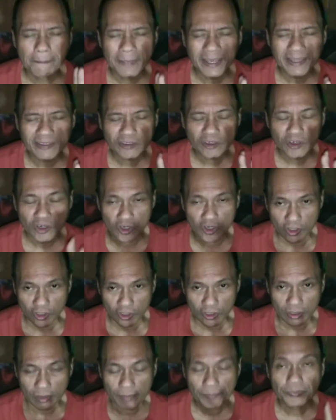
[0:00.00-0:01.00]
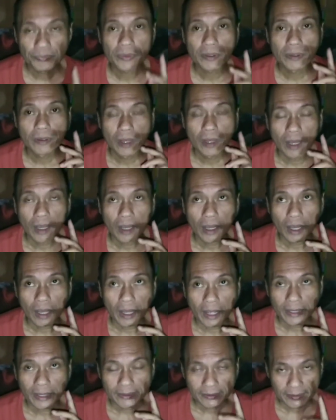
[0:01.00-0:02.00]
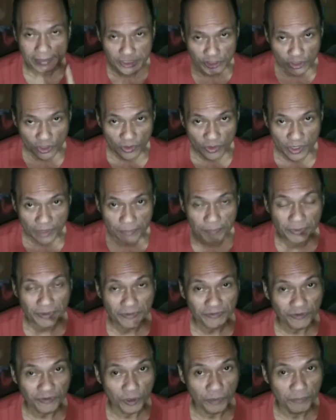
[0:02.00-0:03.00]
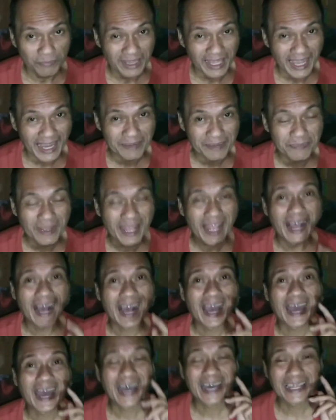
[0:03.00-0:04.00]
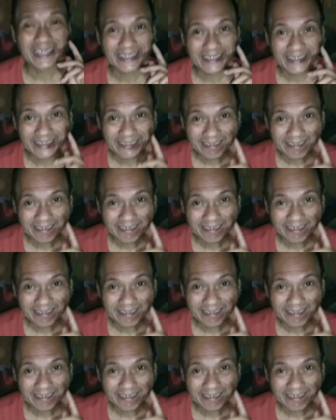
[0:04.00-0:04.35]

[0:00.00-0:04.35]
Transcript: met her, I saw her perform live, at